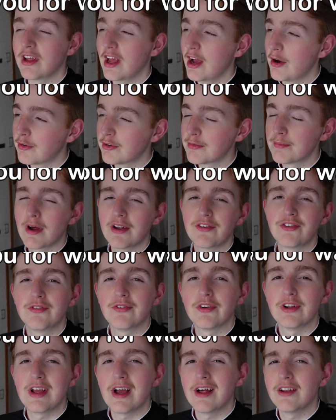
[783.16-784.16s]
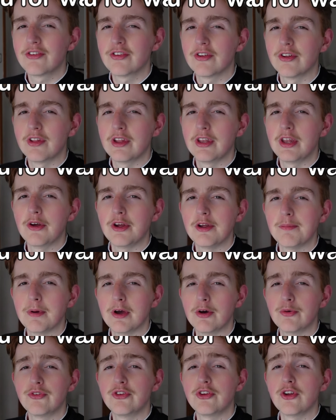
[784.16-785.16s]
it helps me massively, and turn that notification
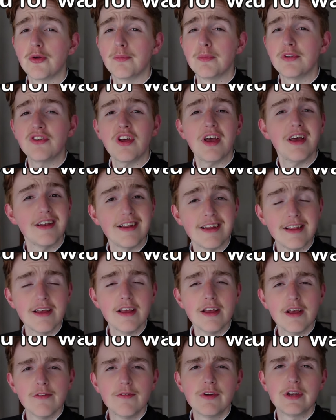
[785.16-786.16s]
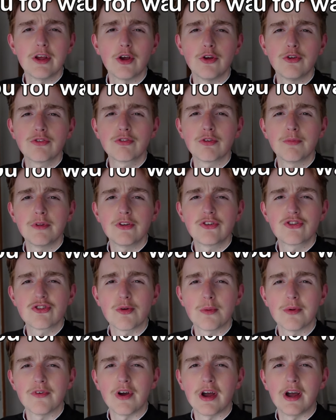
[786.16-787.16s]
bell so you don't miss any videos from this
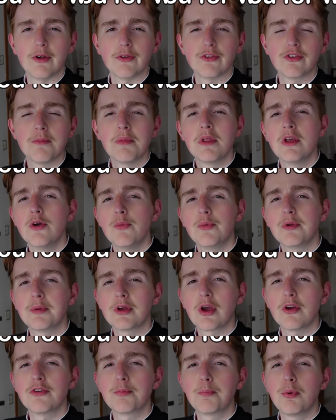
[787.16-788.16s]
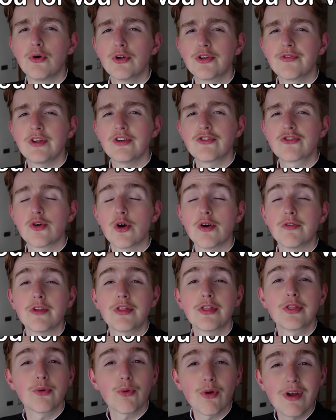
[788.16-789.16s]
trip of ours. We're going to be going to PortAventura for
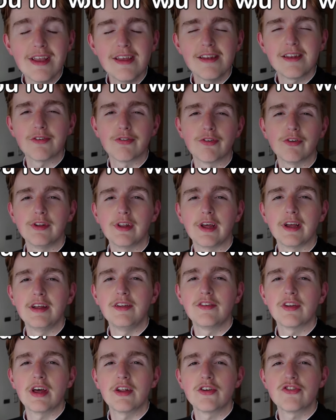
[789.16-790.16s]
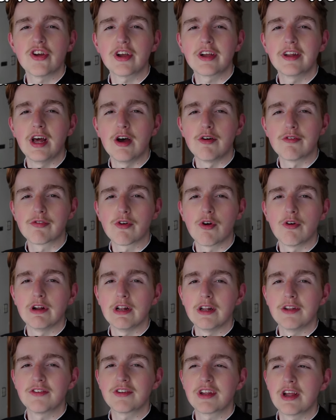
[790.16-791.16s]
3 different days and checking out Ferrari
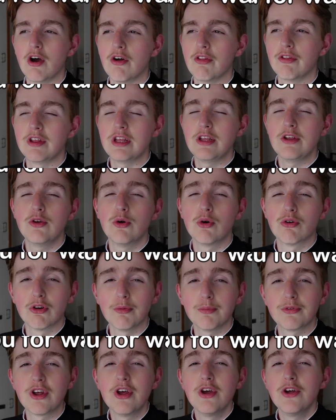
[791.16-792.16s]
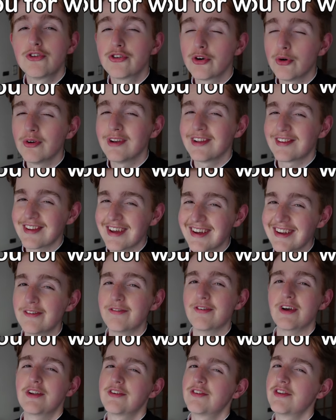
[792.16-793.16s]
Land to get on the Europe's tallest and
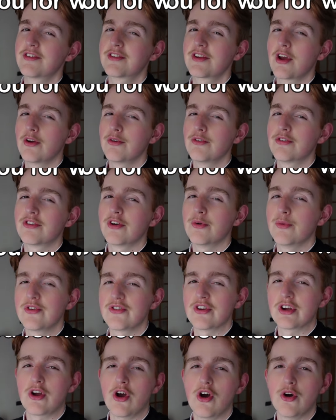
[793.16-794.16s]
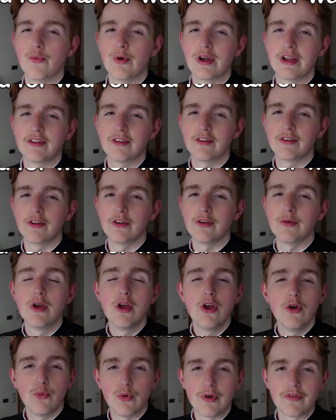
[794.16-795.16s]
fastest coaster, which I can't wait to do
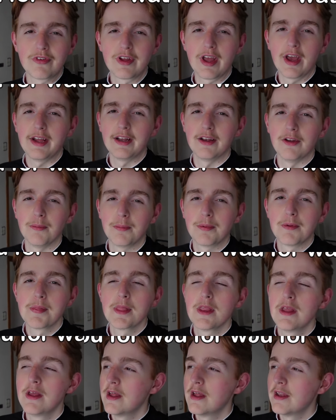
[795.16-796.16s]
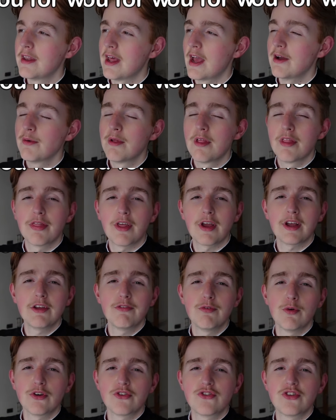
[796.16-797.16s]
with Caleb. Now, thank
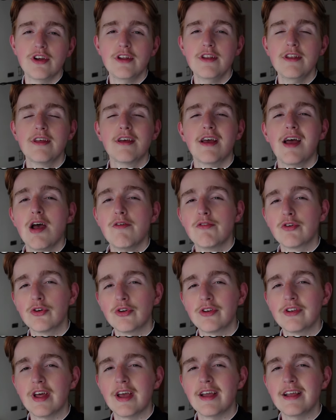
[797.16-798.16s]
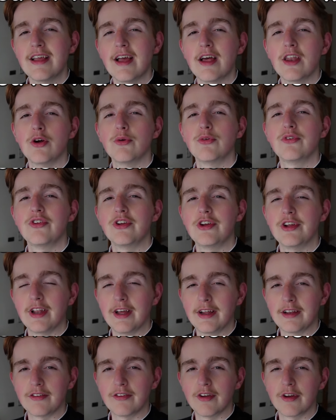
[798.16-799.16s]
you for watching, have a good day, and I'll see you
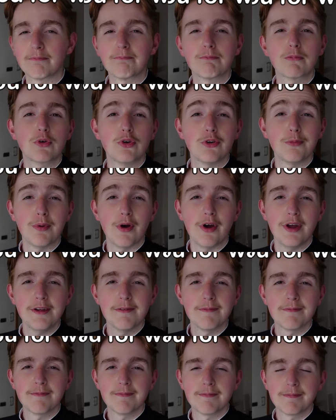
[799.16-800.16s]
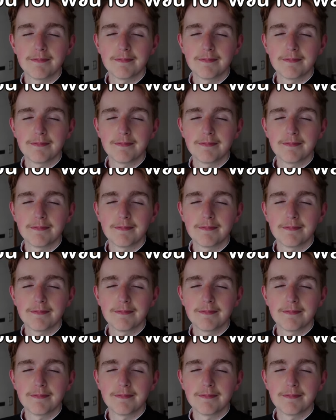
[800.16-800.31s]
later. Goodbye.